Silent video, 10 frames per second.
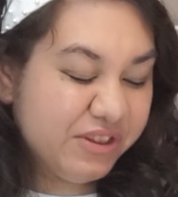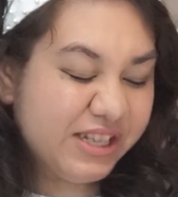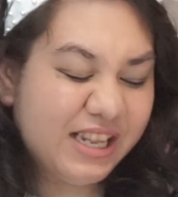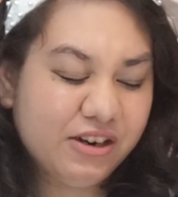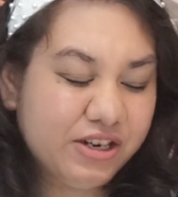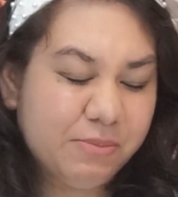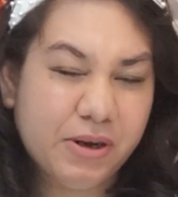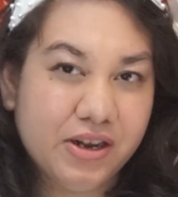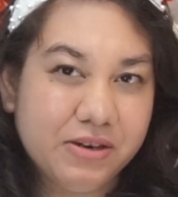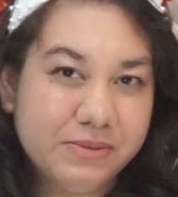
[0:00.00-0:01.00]
Then on the
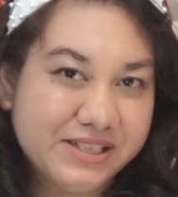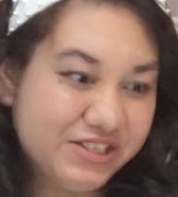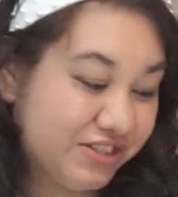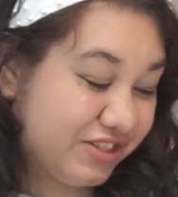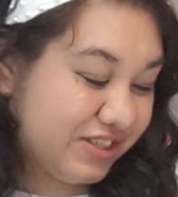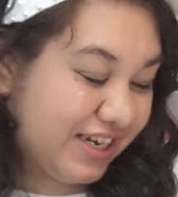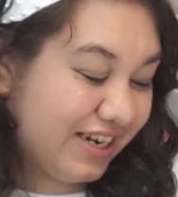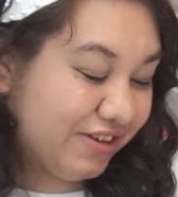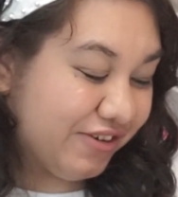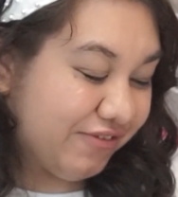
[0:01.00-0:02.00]
bottom it's just
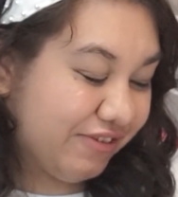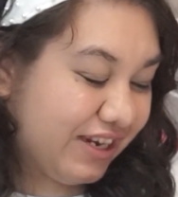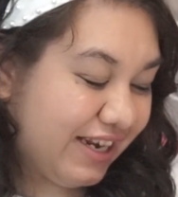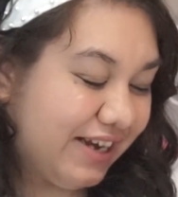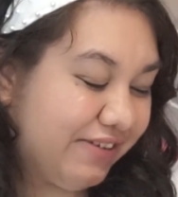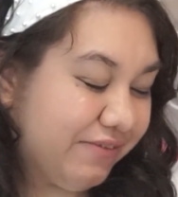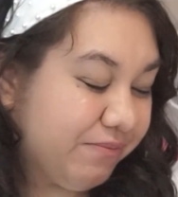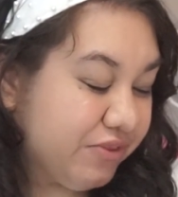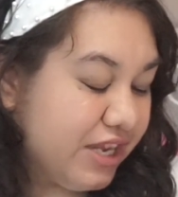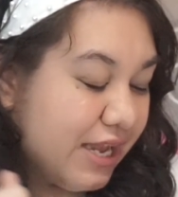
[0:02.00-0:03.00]
standard. We have
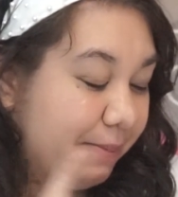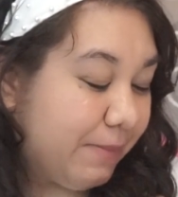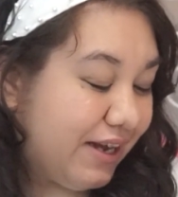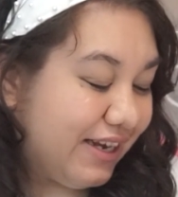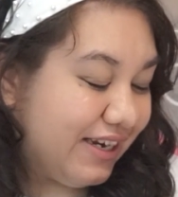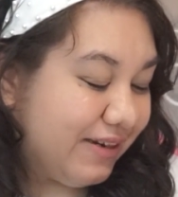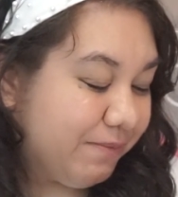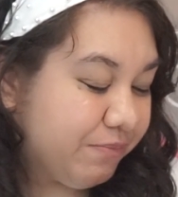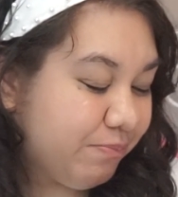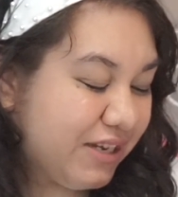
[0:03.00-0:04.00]
my
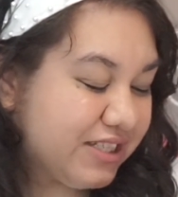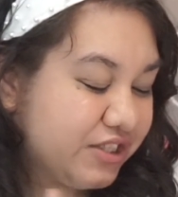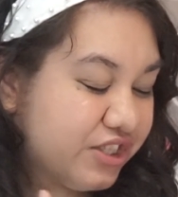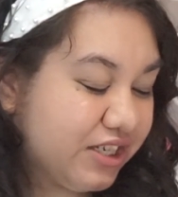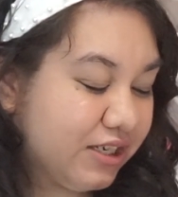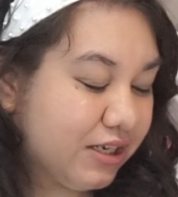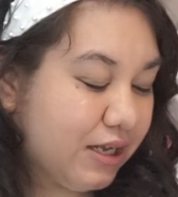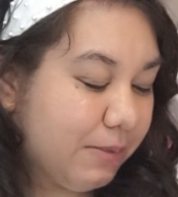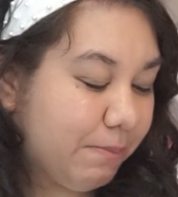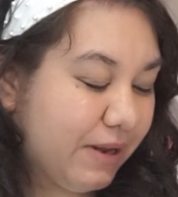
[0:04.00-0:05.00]
messaging,
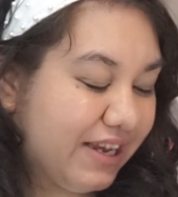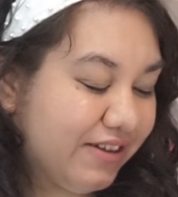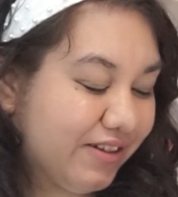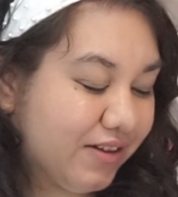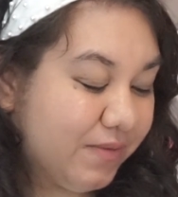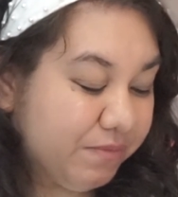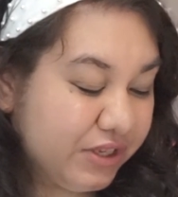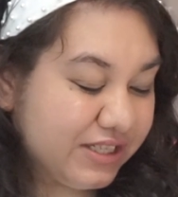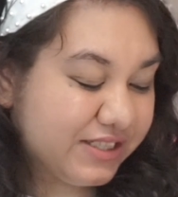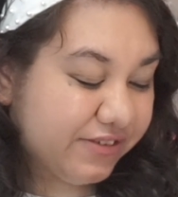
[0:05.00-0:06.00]
mail,
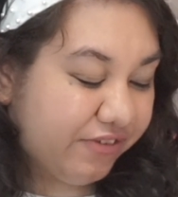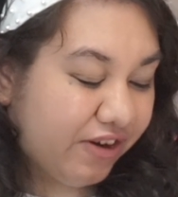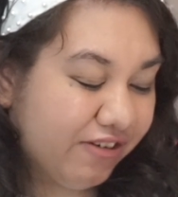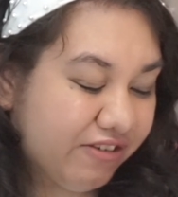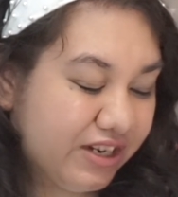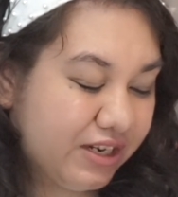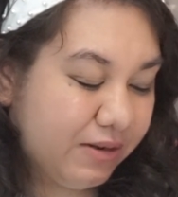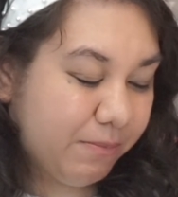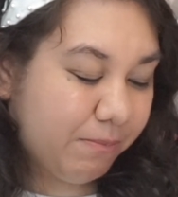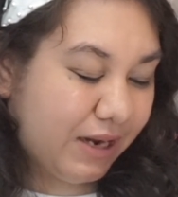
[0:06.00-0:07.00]
Safari,
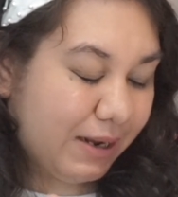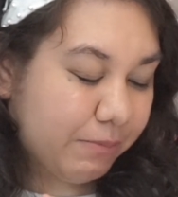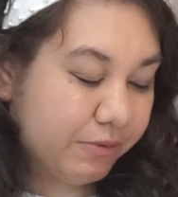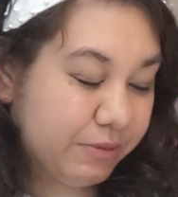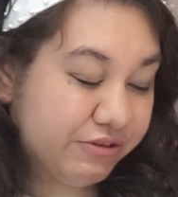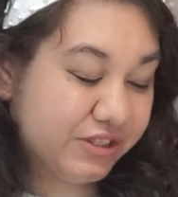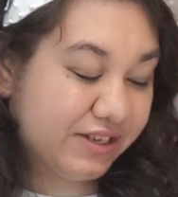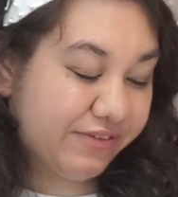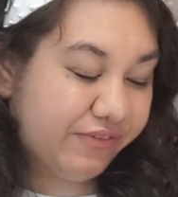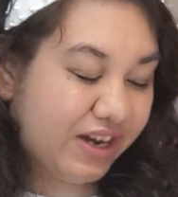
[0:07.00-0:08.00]
Apple
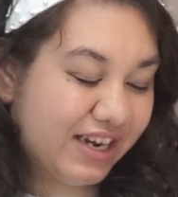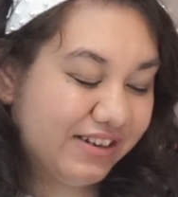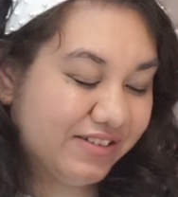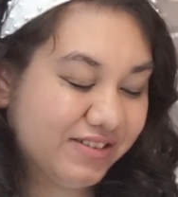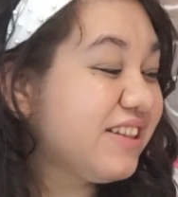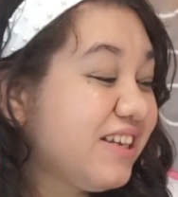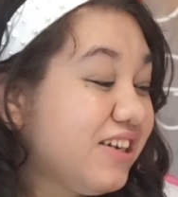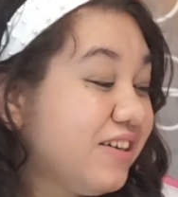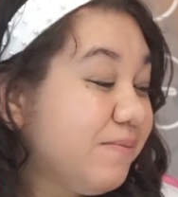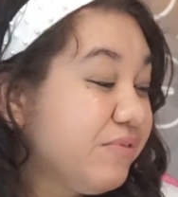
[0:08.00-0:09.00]
Music, files. And
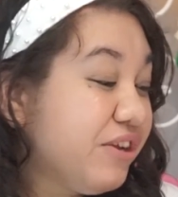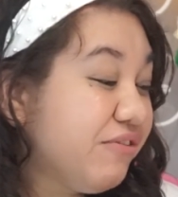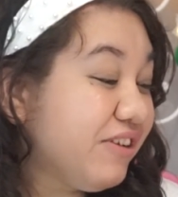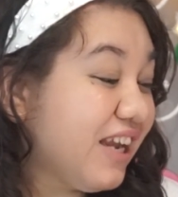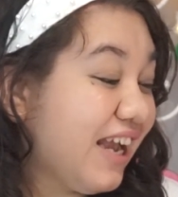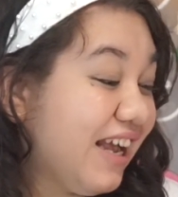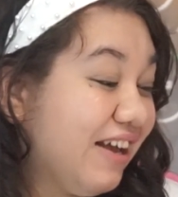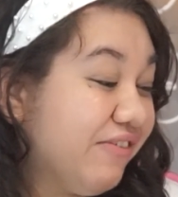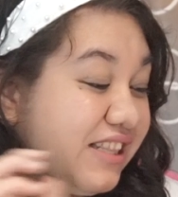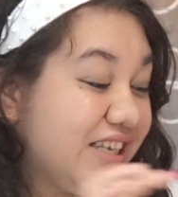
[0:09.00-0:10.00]
then we
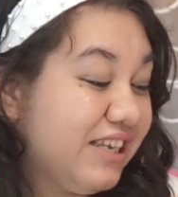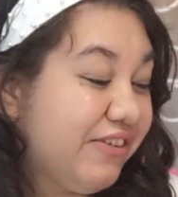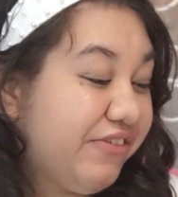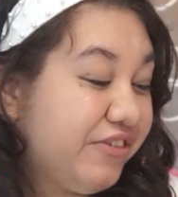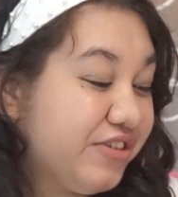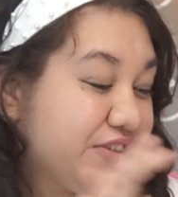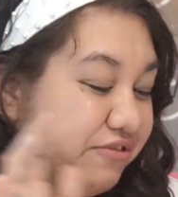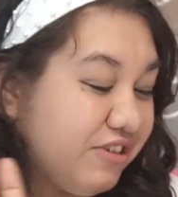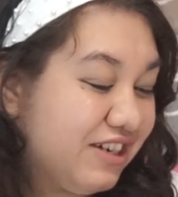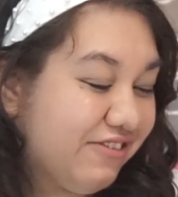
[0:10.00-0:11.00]
have the first
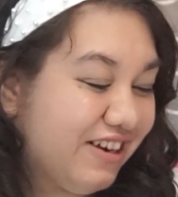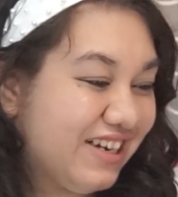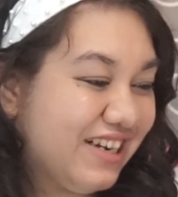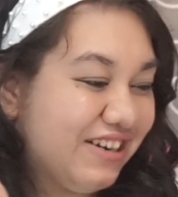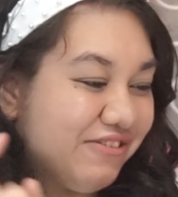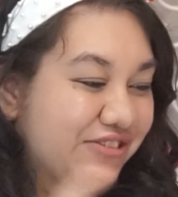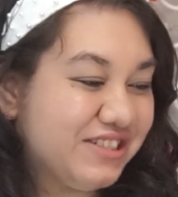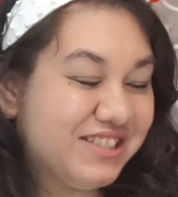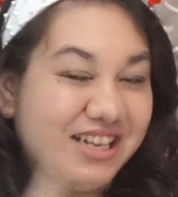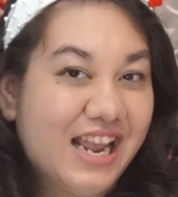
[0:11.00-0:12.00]
one right here, which
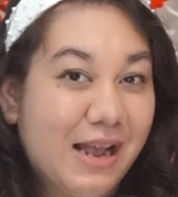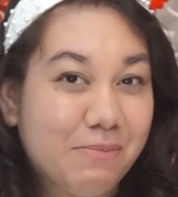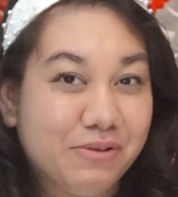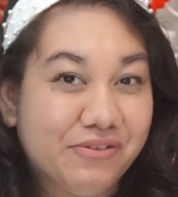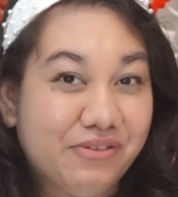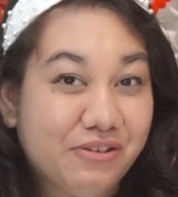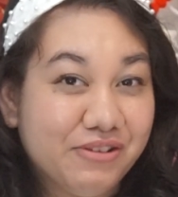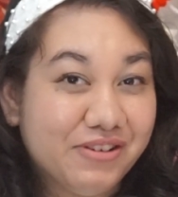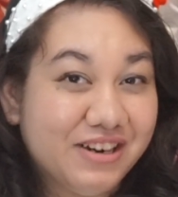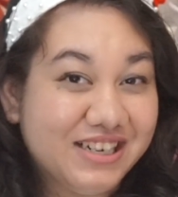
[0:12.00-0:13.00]
is the Apple
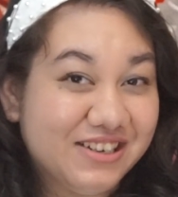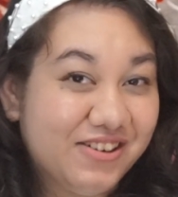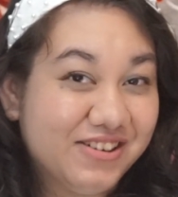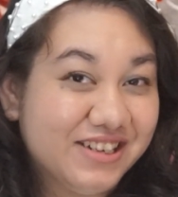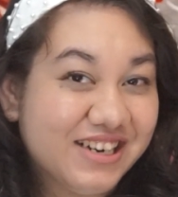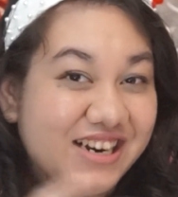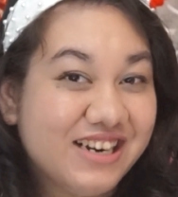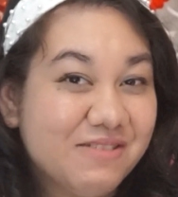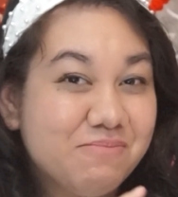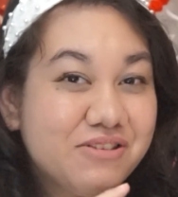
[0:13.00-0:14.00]
folder, I called it. And I
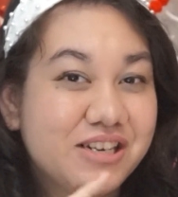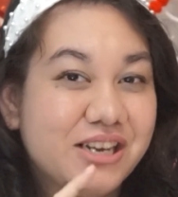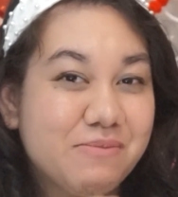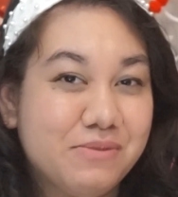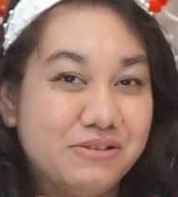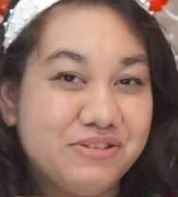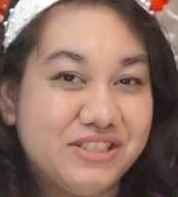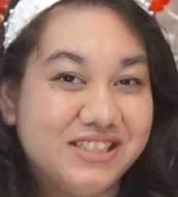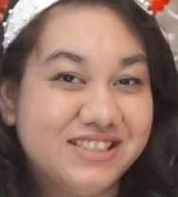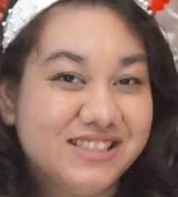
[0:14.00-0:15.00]
love putting
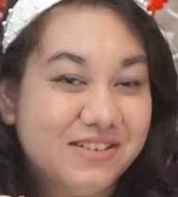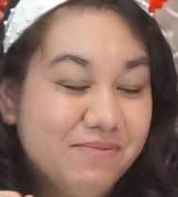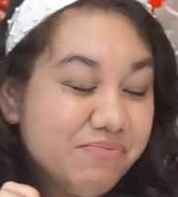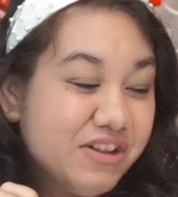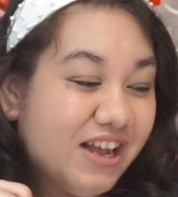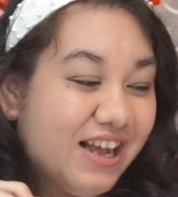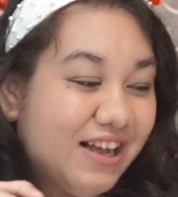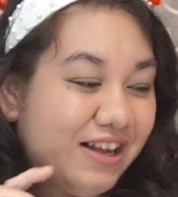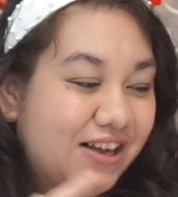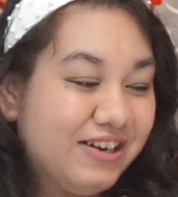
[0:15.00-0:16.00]
emojis
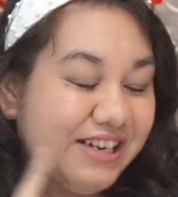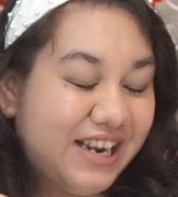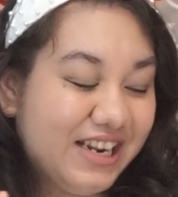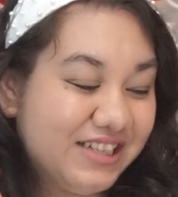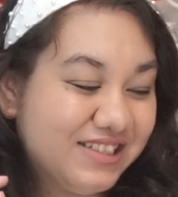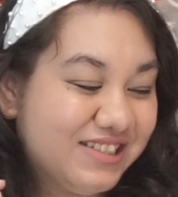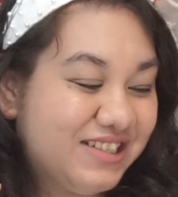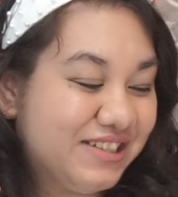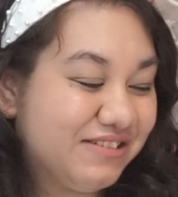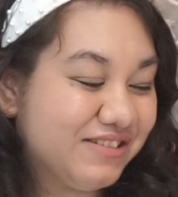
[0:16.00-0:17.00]
on the ends
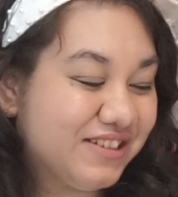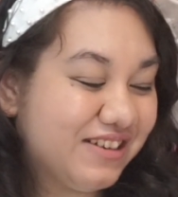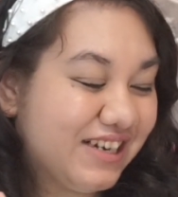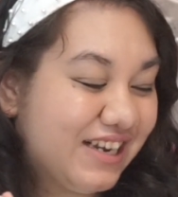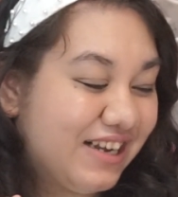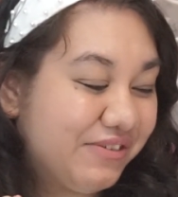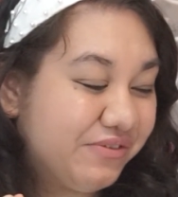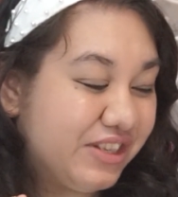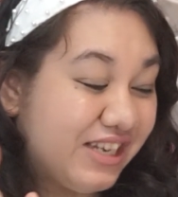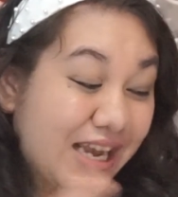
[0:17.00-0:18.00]
too. So I have
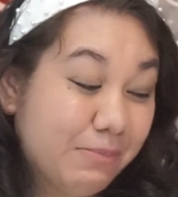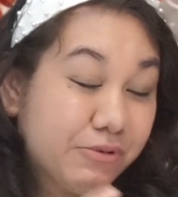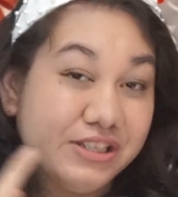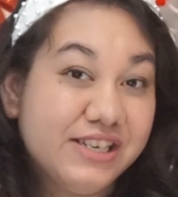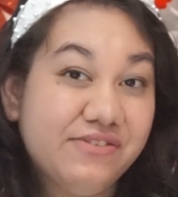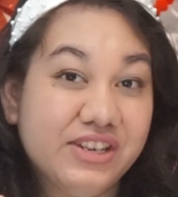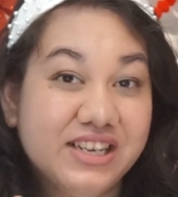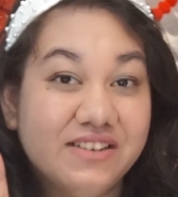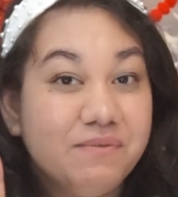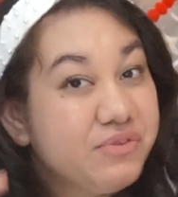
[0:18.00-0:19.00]
the Apple TV.